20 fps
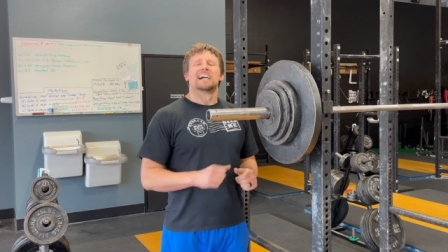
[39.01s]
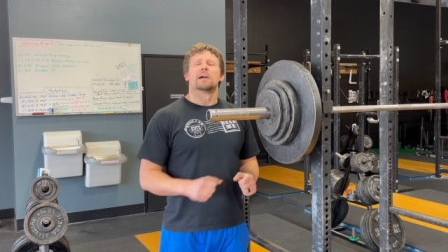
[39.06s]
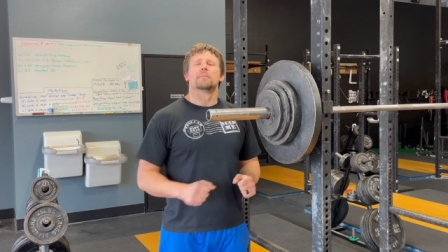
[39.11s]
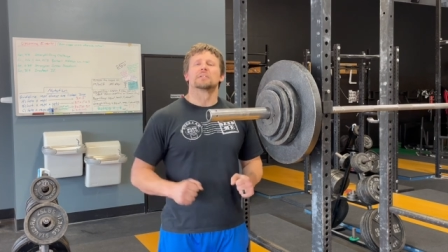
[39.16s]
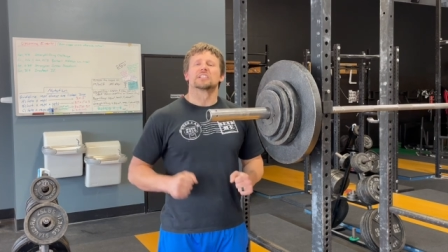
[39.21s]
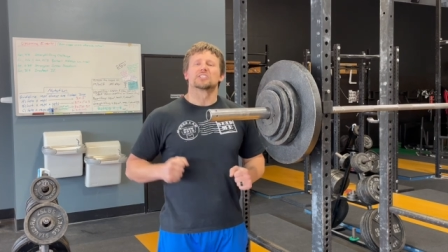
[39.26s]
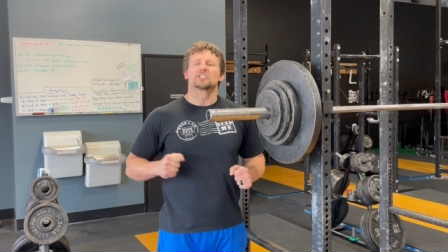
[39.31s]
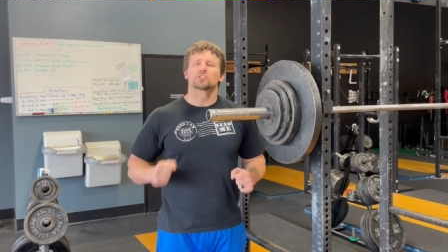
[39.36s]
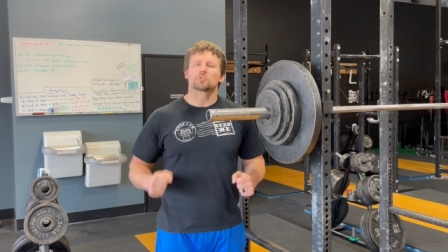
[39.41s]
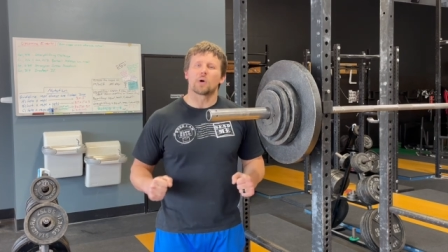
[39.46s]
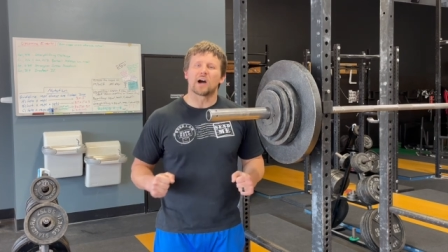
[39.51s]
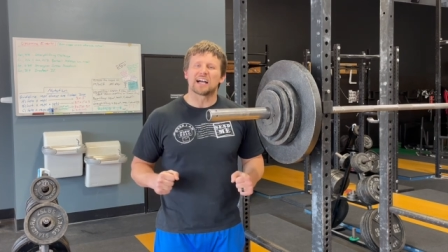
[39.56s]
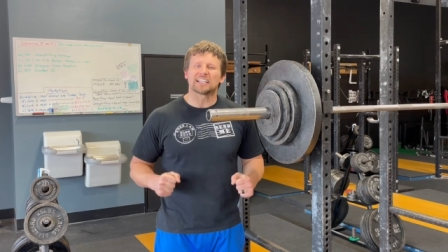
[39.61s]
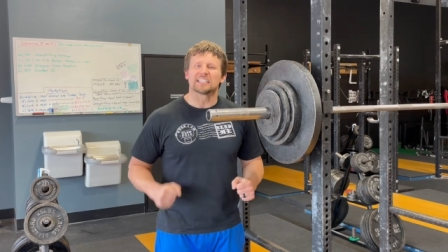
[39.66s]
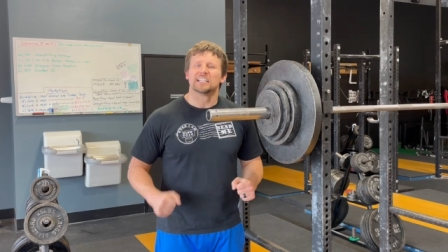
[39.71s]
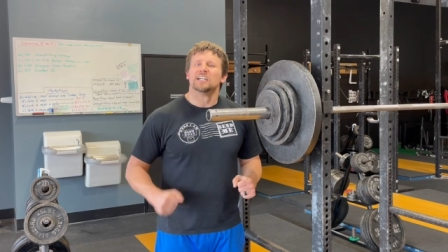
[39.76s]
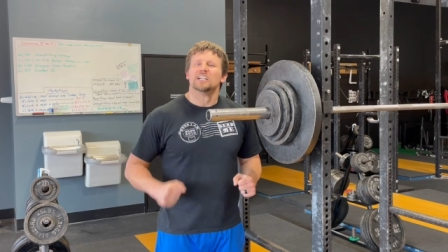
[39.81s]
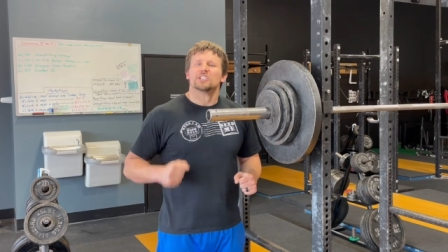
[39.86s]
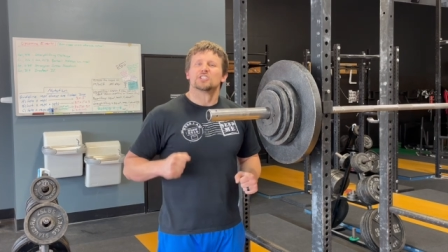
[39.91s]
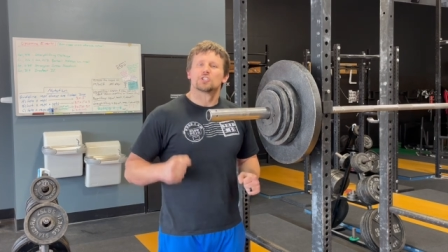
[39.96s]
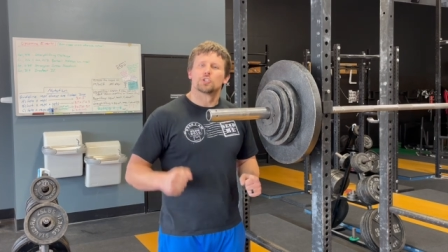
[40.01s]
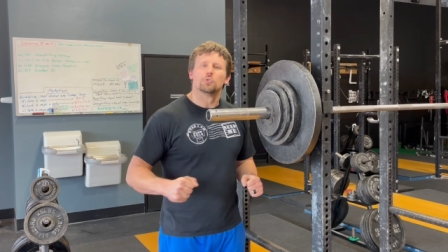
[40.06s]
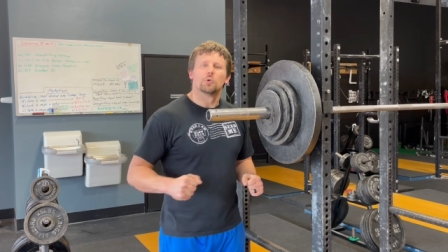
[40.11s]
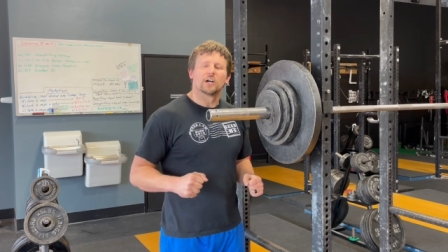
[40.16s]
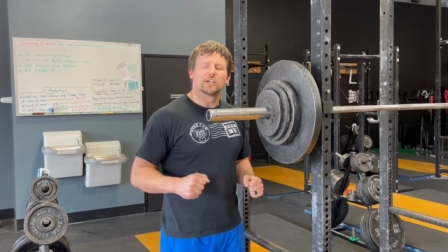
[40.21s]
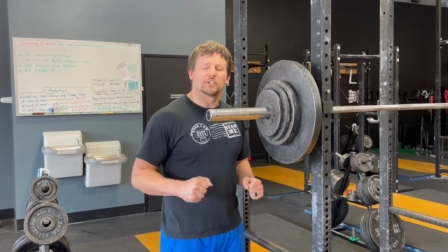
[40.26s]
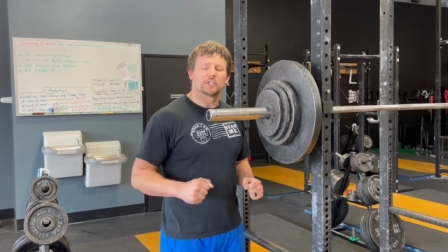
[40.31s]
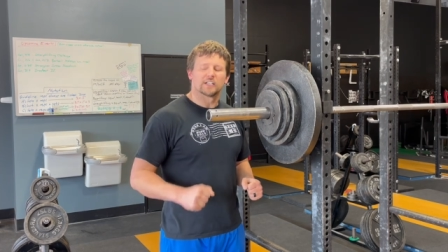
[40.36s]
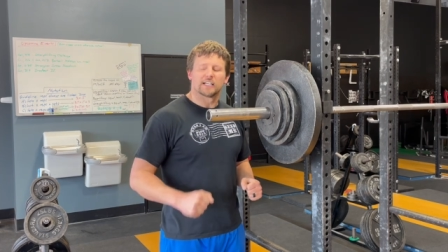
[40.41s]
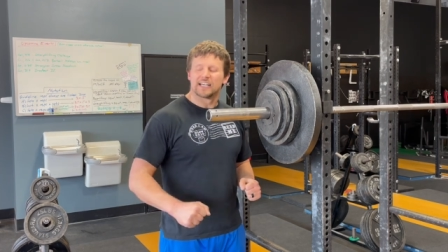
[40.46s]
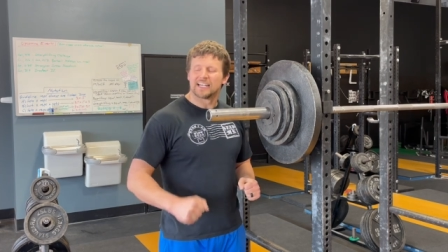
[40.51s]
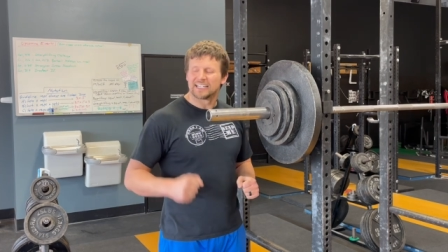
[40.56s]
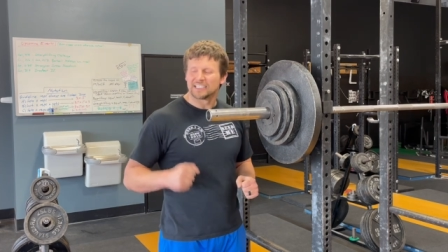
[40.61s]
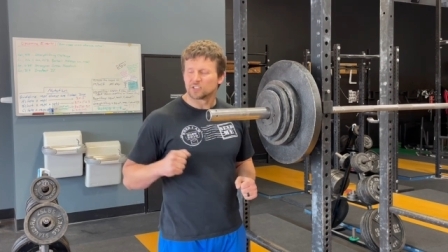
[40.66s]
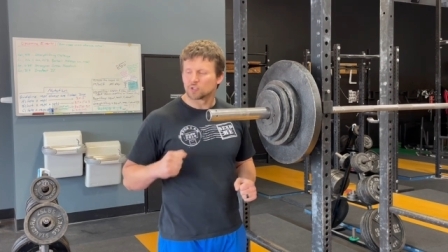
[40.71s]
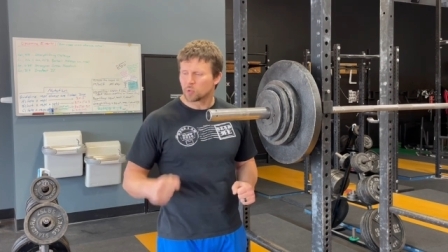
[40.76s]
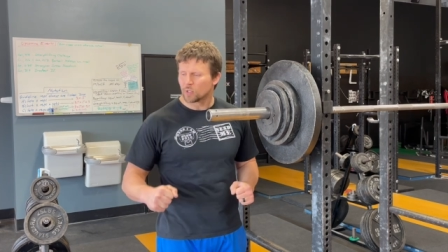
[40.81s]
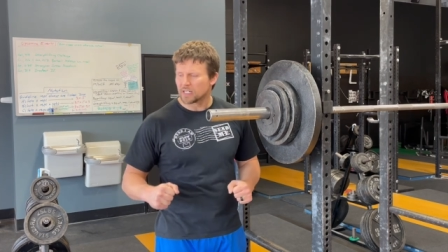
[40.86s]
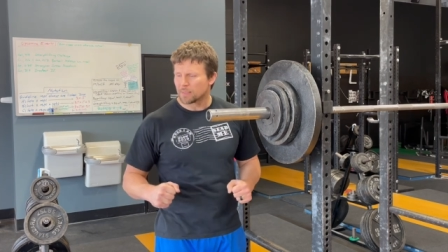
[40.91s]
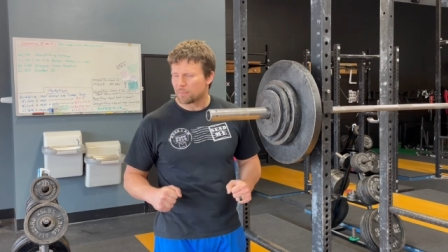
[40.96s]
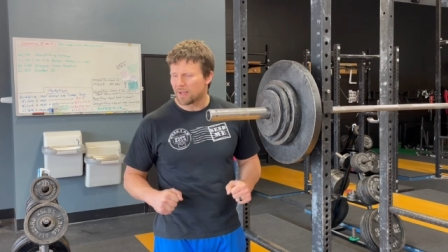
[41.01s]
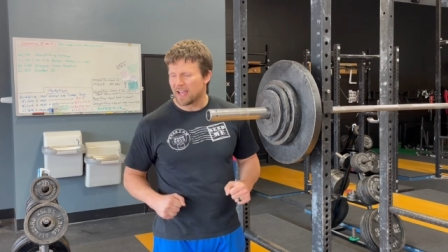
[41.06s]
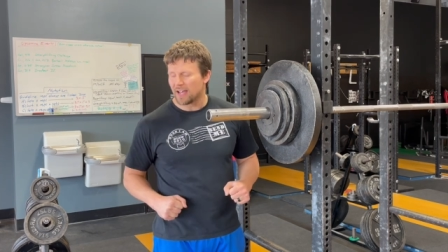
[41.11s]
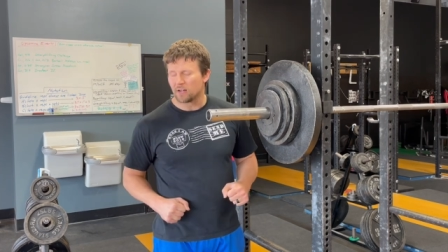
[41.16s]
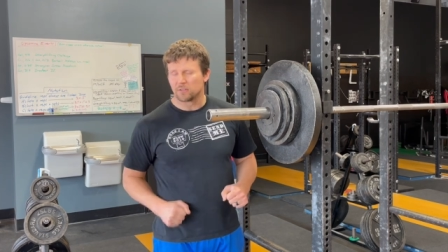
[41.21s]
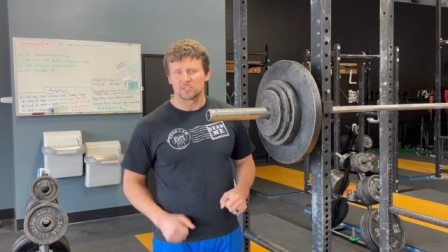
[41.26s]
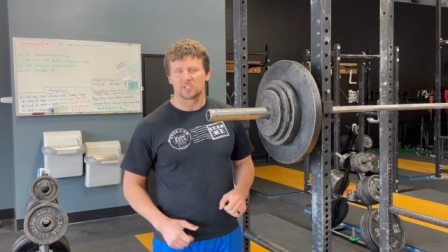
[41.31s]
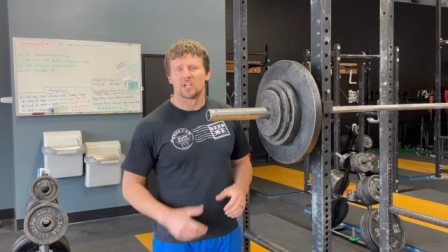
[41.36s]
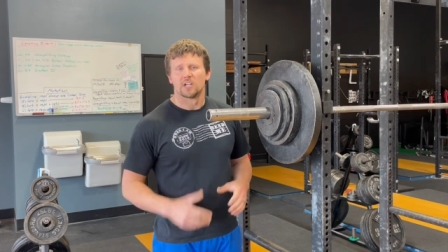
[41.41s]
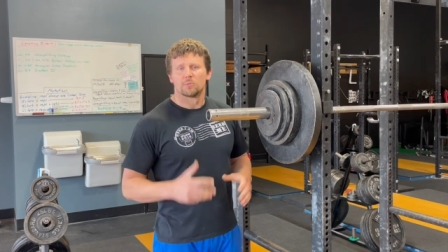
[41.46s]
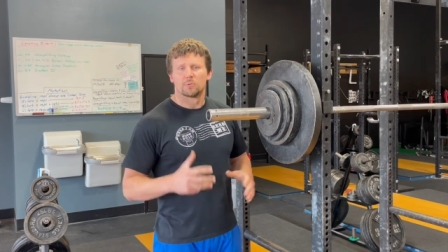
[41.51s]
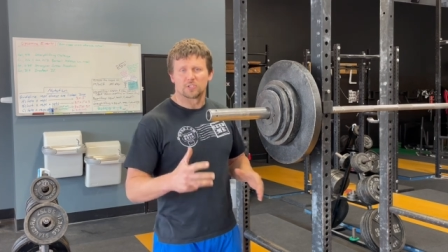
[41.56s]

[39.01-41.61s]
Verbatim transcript: I'm gonna squat 220 pounds,